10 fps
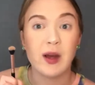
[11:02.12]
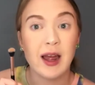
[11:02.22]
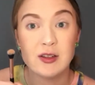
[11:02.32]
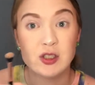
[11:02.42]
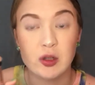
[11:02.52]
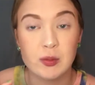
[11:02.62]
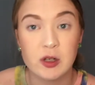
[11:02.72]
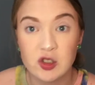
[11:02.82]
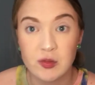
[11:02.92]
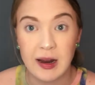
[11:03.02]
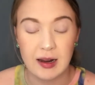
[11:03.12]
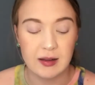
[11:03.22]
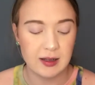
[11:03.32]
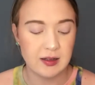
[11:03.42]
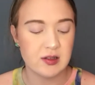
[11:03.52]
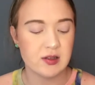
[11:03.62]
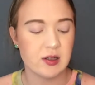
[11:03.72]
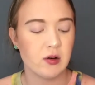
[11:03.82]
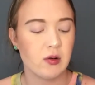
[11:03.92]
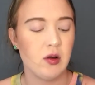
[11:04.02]
my eyeshadow brush for my highlight,
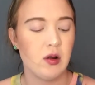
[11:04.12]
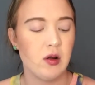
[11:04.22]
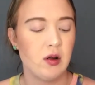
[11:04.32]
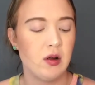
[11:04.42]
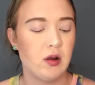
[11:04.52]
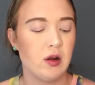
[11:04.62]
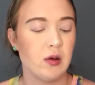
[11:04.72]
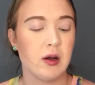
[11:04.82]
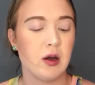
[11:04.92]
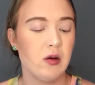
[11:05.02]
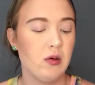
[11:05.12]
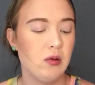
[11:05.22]
so here we go.